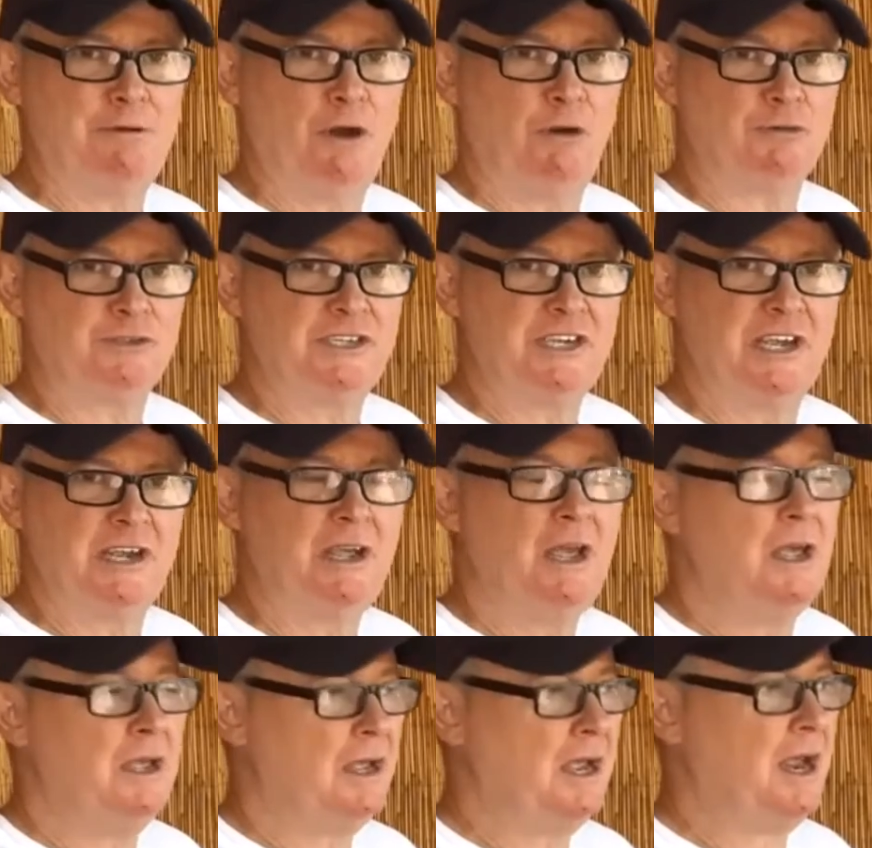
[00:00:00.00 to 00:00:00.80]
poles
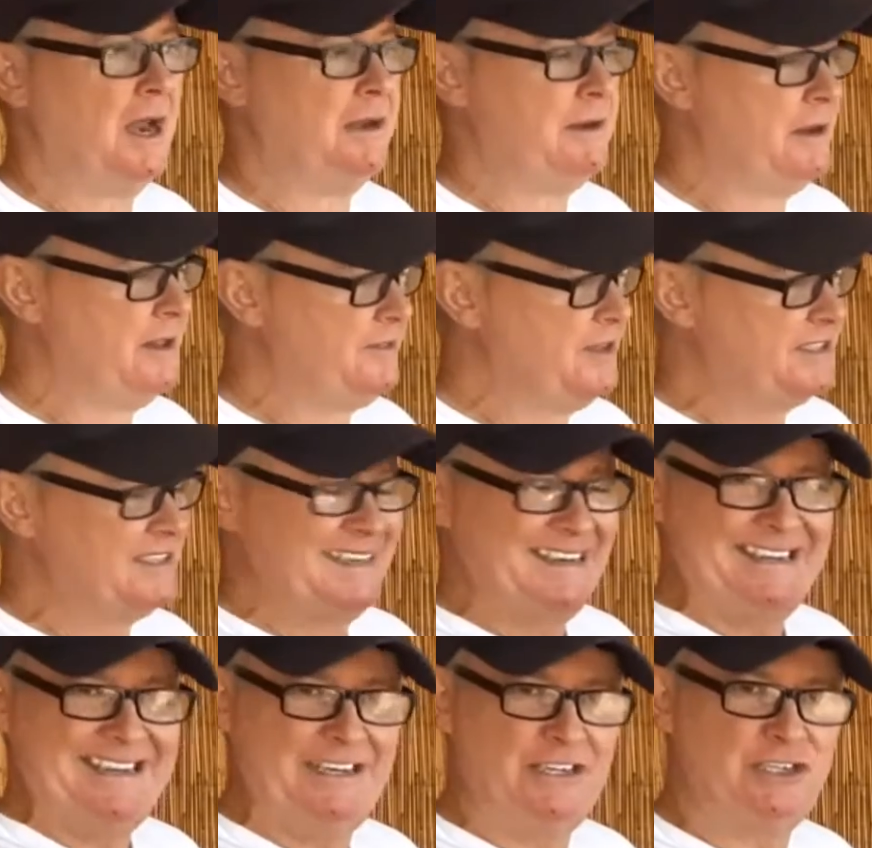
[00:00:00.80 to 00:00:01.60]
here, and there's
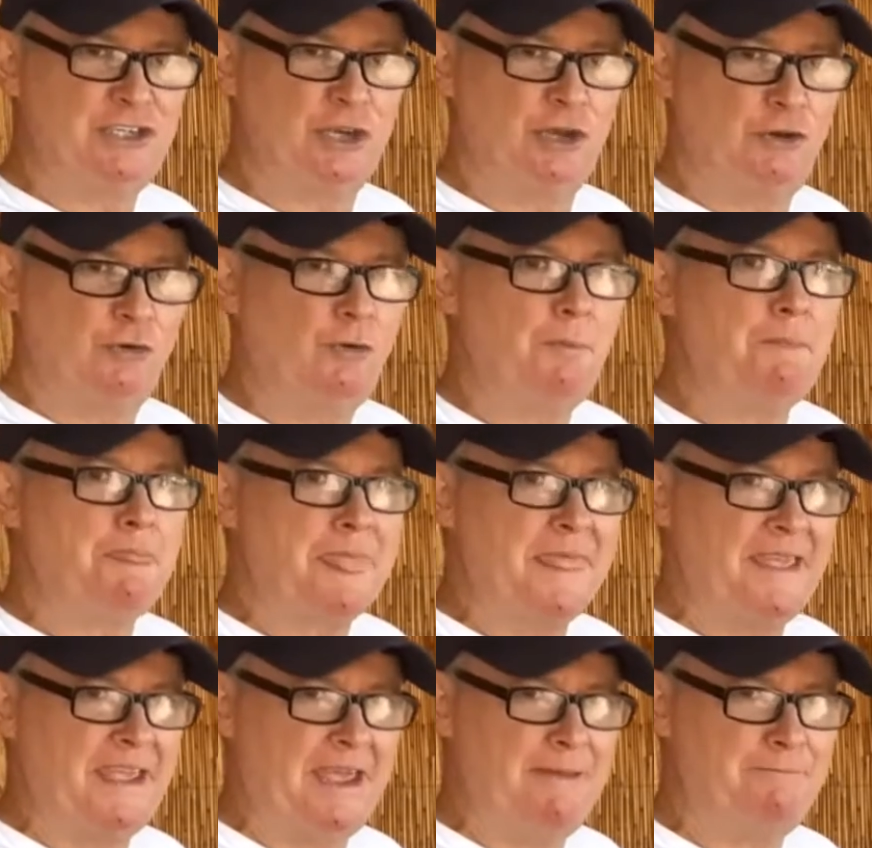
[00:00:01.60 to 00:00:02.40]
an internal
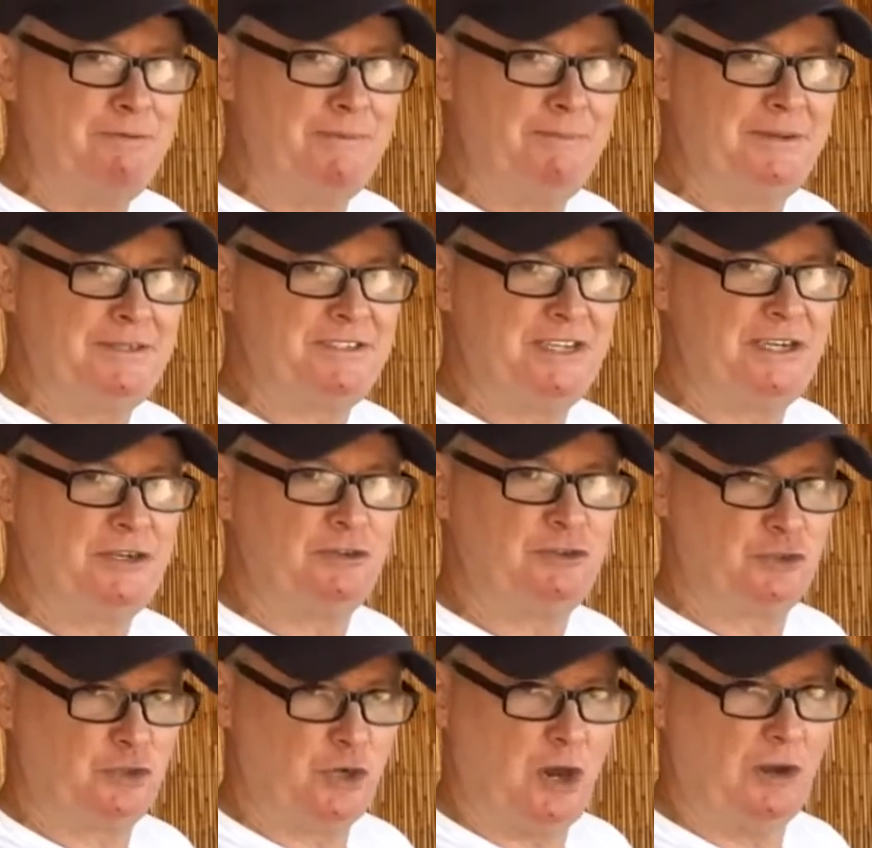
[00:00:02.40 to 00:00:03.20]
MPPT
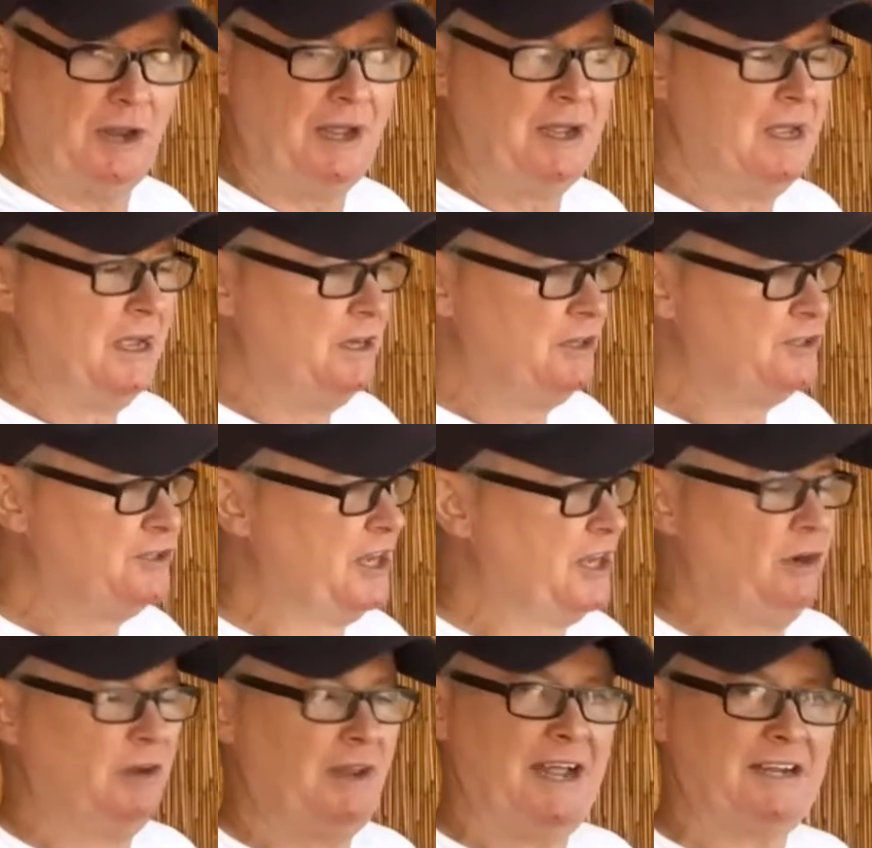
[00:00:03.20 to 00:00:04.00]
controller. So
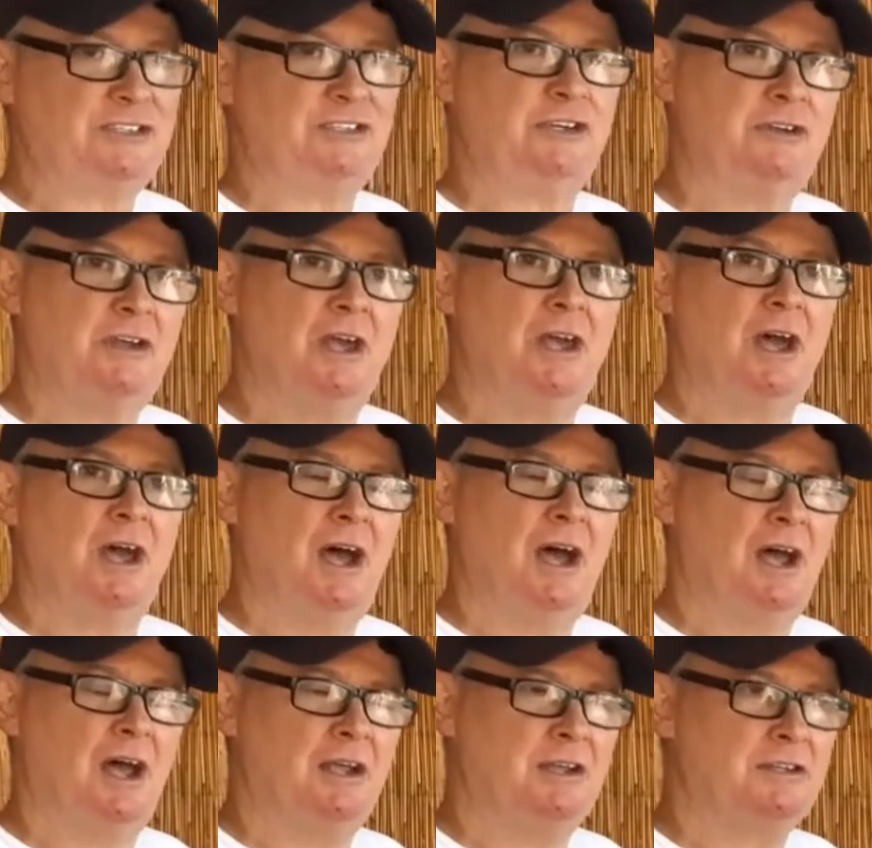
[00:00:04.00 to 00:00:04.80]
it'll actually
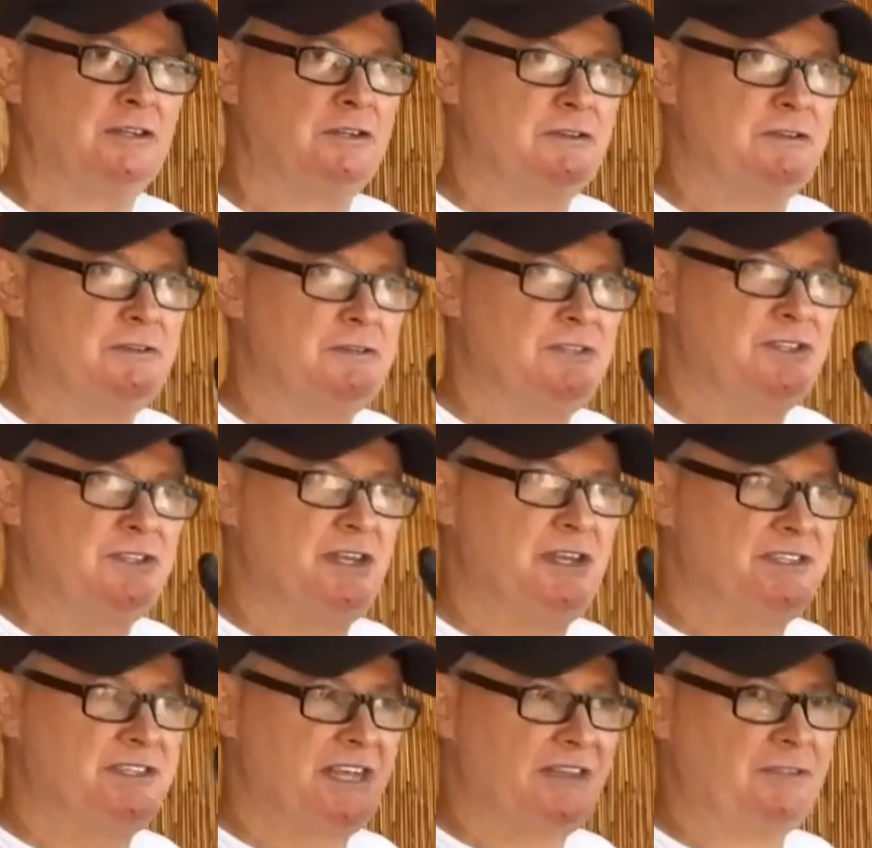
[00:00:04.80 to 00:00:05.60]
uh,
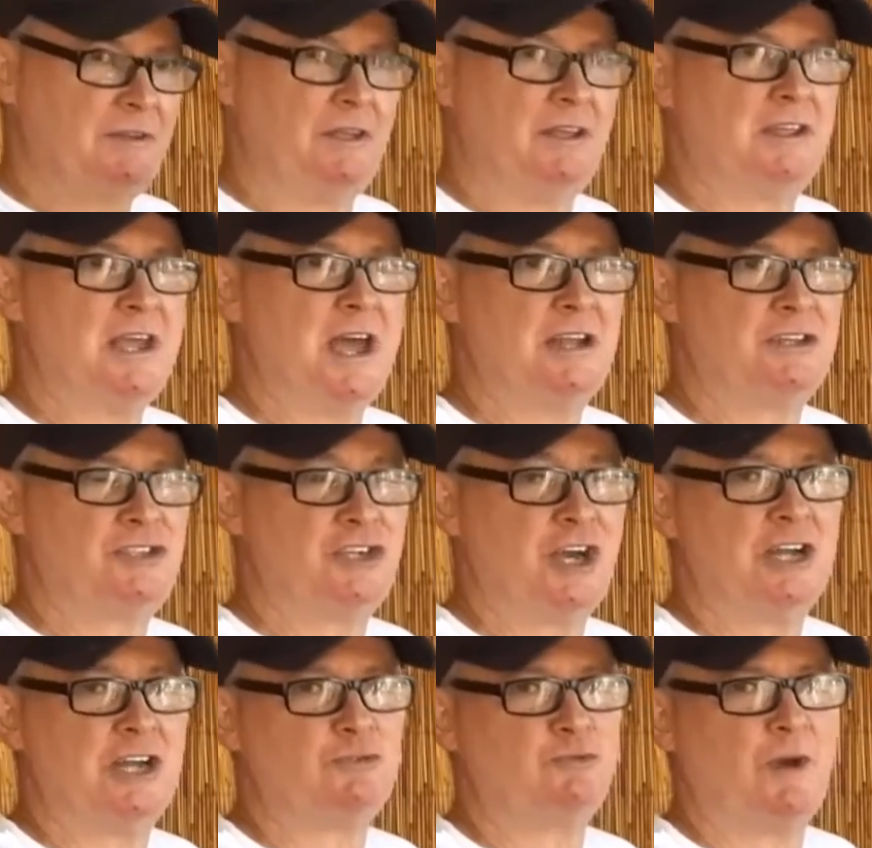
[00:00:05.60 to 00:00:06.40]
set the uh,
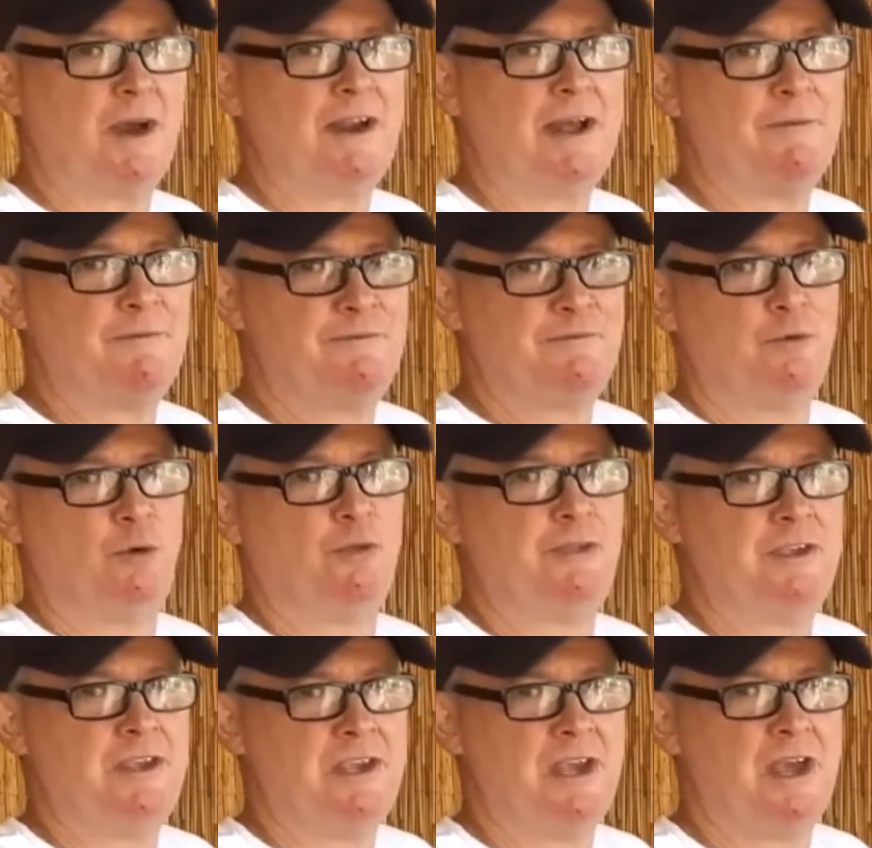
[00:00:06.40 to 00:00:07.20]
charge rate up
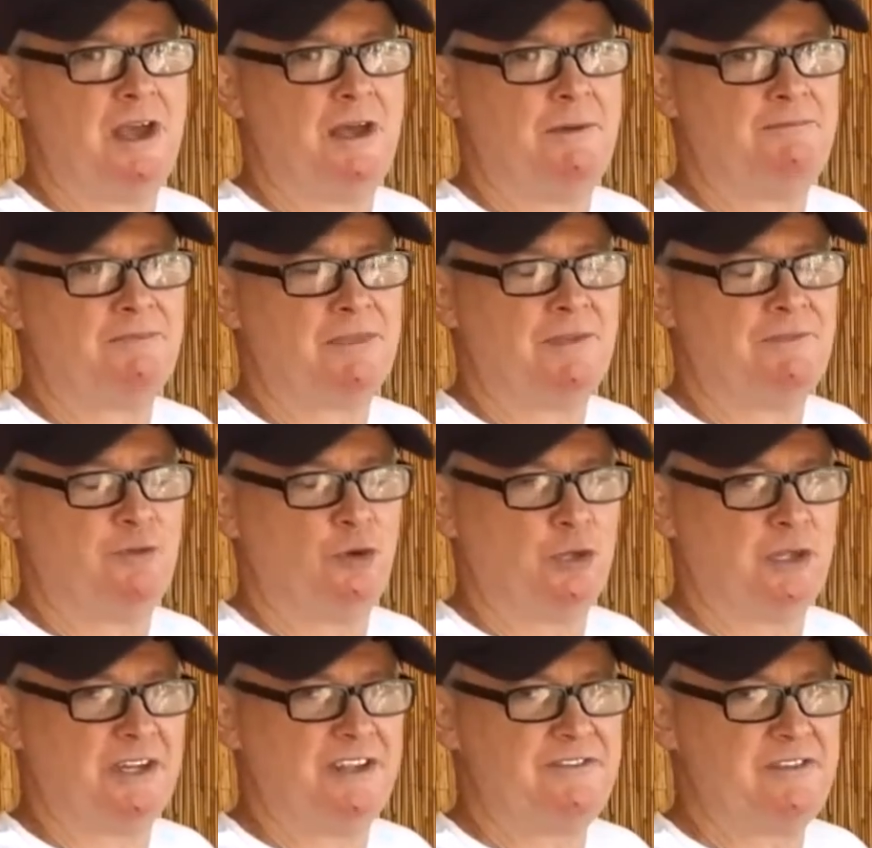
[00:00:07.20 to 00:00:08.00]
for the um,
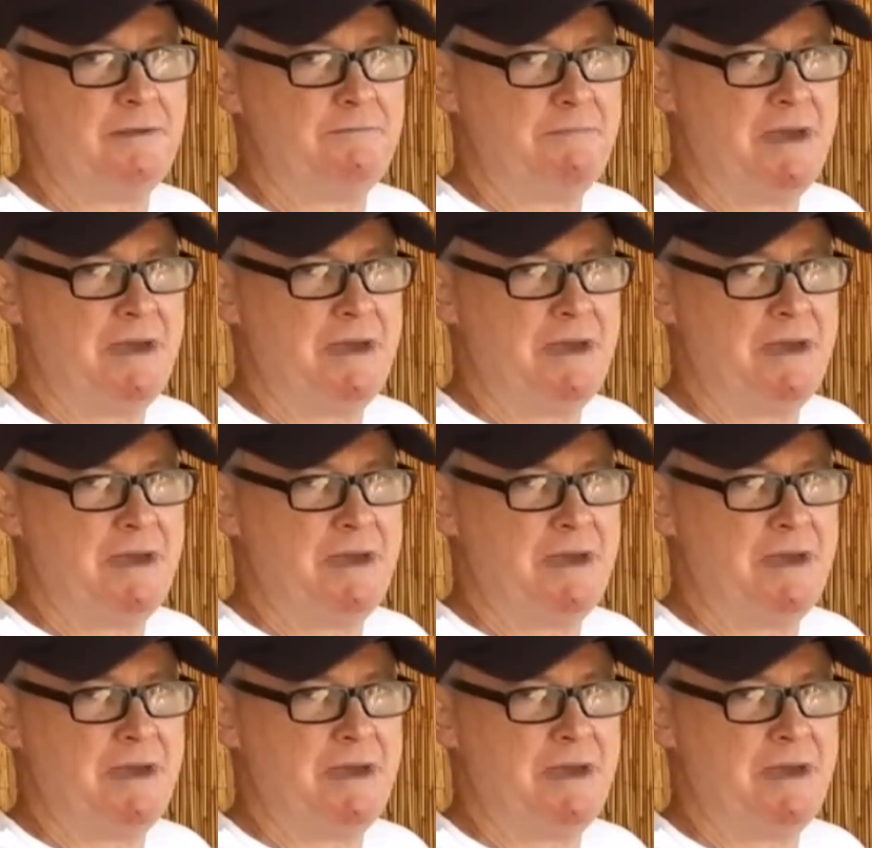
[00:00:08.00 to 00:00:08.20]
for the lithium